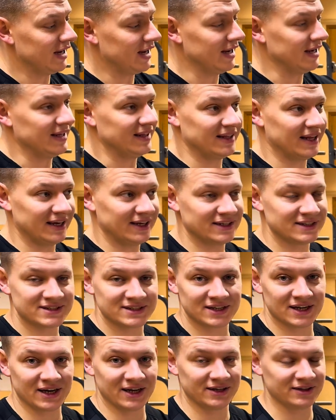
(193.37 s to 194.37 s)
I like
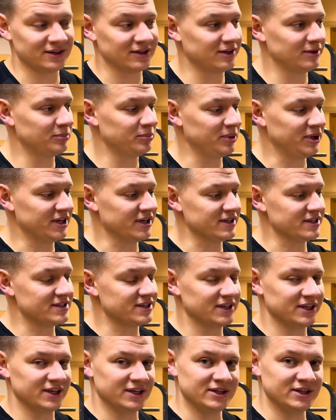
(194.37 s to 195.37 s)
this handle
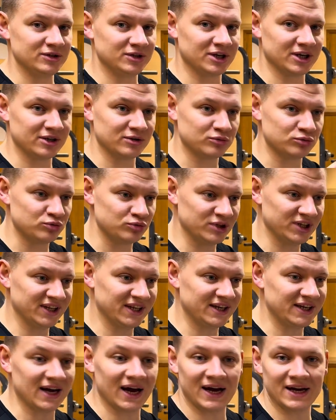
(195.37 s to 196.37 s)
because it can
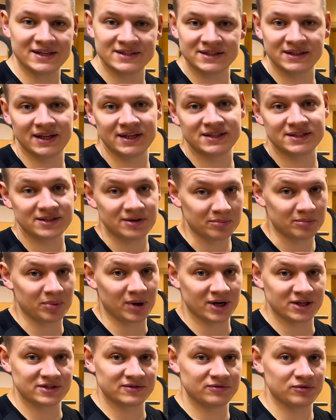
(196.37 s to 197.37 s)
really isolate some
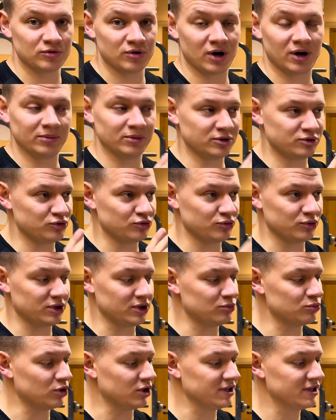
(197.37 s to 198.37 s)
parts of your arm that you
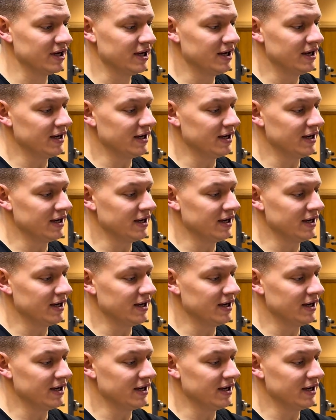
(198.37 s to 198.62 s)
really want.